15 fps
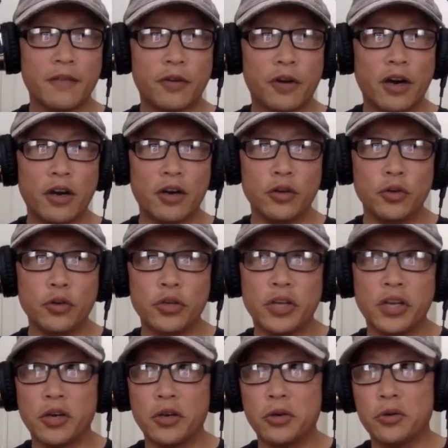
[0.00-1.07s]
for our
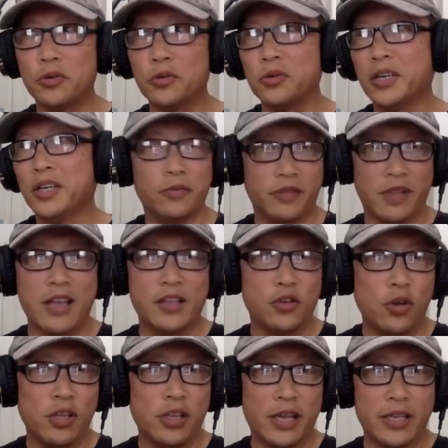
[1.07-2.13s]
Uno not
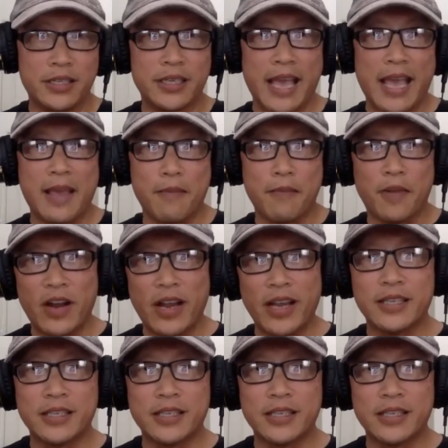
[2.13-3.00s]
toy line? It's a game, right?